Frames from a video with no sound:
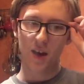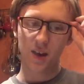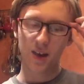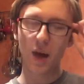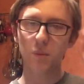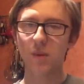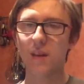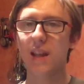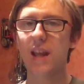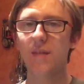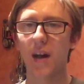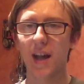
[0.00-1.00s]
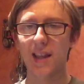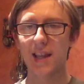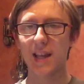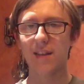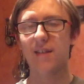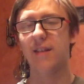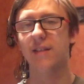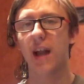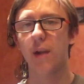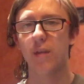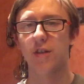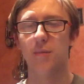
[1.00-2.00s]
Captain Levi leads the
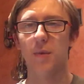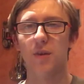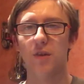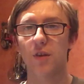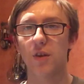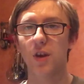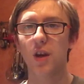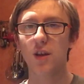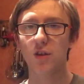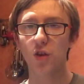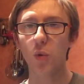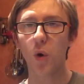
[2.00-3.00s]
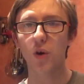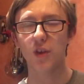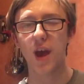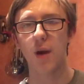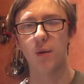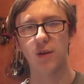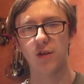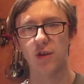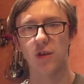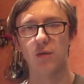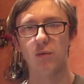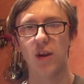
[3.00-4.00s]
scout regiment towards Eren
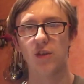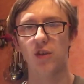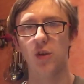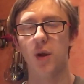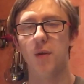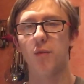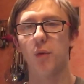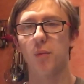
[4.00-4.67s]
to rescue him from